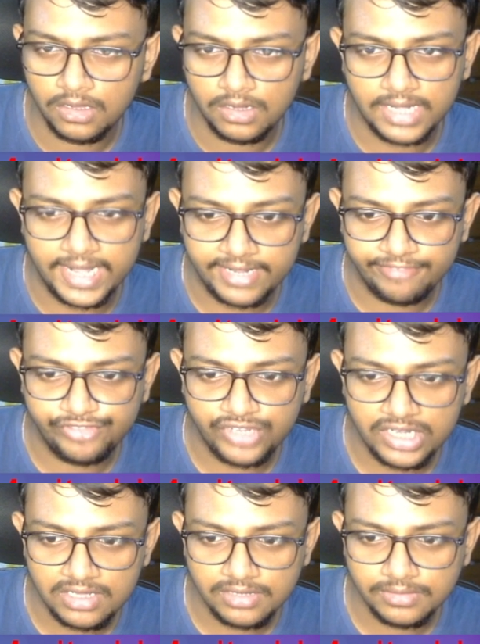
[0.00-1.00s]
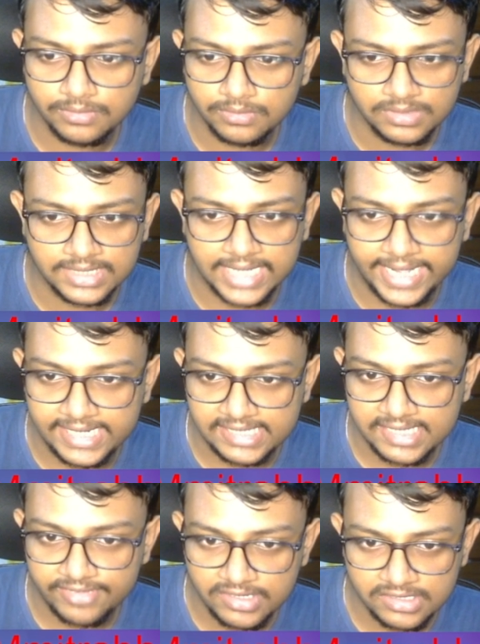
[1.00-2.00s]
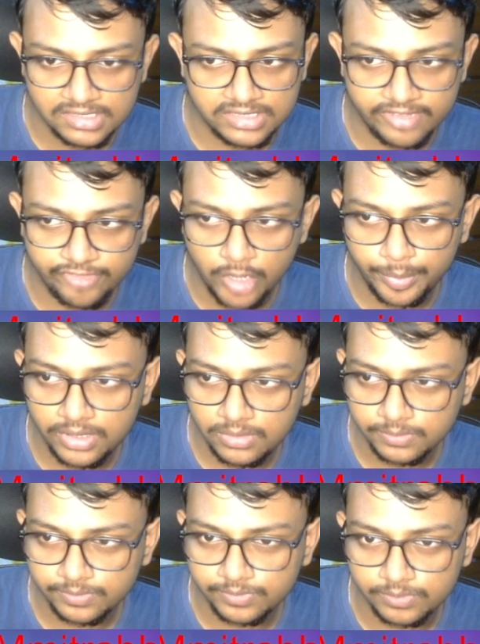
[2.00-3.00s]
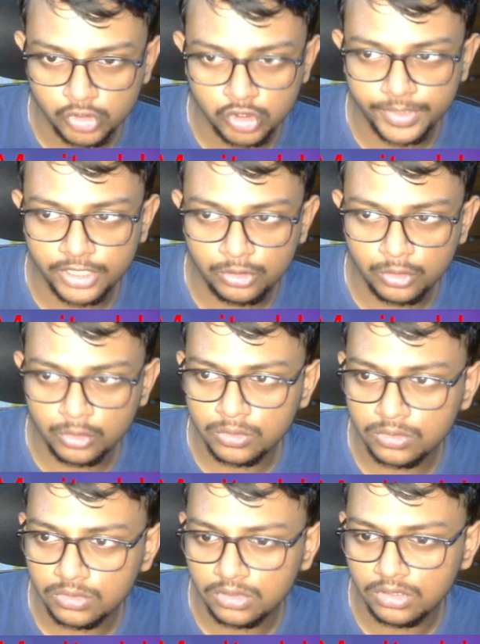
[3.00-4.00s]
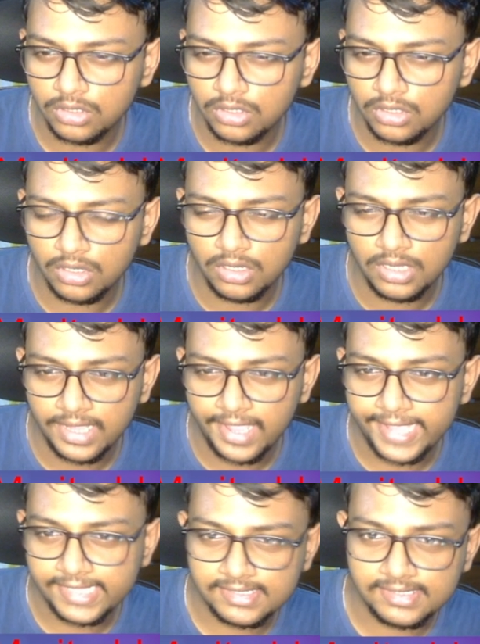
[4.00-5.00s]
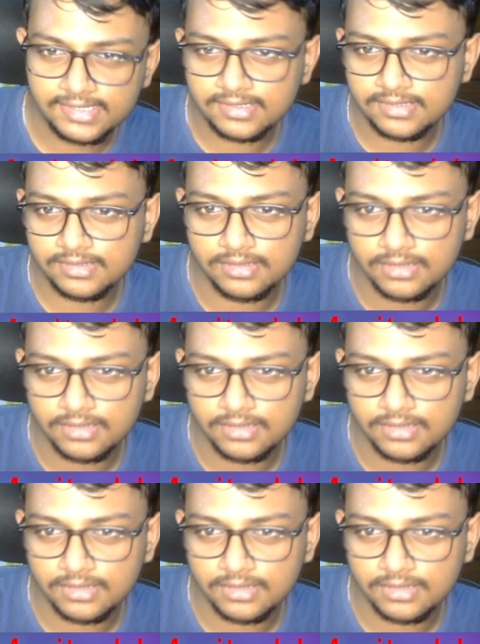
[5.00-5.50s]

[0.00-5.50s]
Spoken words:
knight f3, knight e7, just developing, bishop e2, h6.